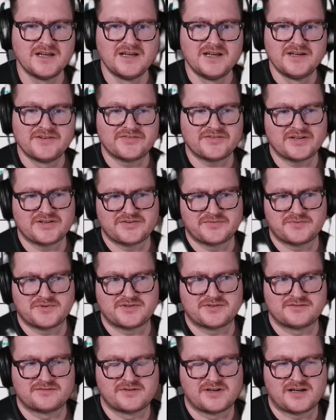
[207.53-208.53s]
So that's
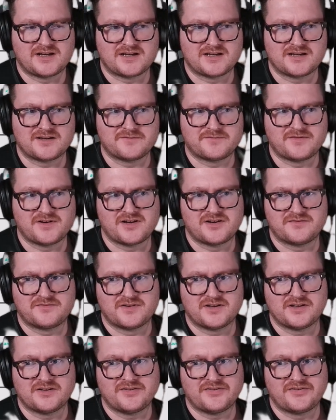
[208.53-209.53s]
what
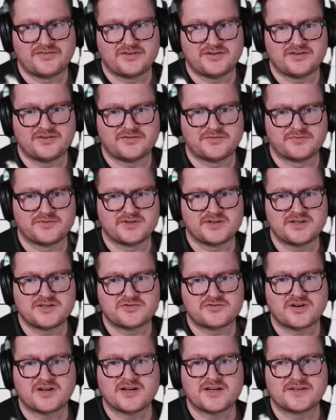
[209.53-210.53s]
PhytoFiles is really
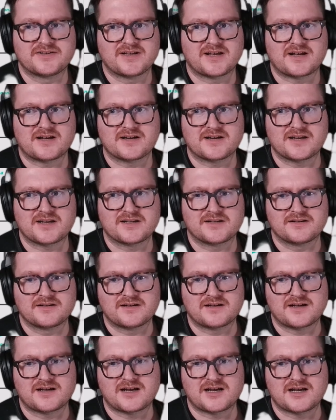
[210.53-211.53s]
trying to target.
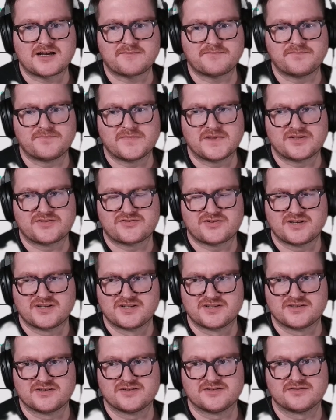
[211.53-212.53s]
It's trying
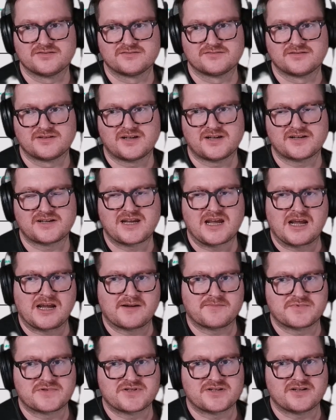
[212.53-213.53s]
to
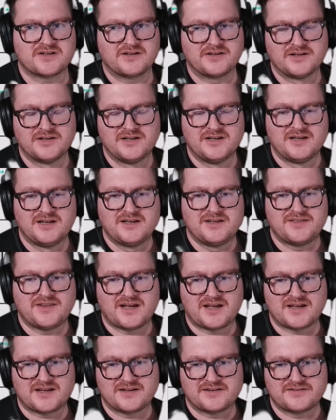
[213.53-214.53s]
capture
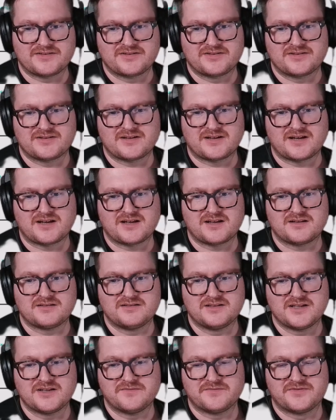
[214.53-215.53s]
that
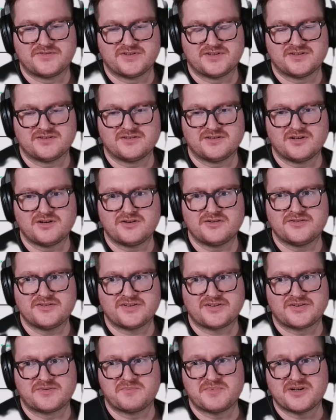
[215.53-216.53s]
lived and learned
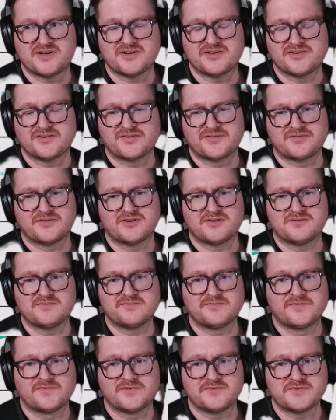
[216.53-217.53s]
experience
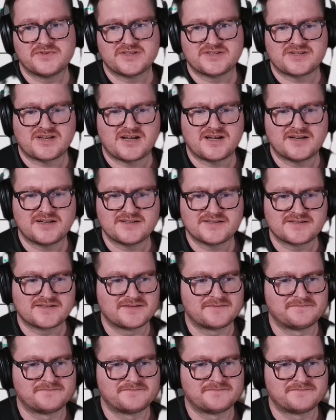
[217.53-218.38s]
from designers.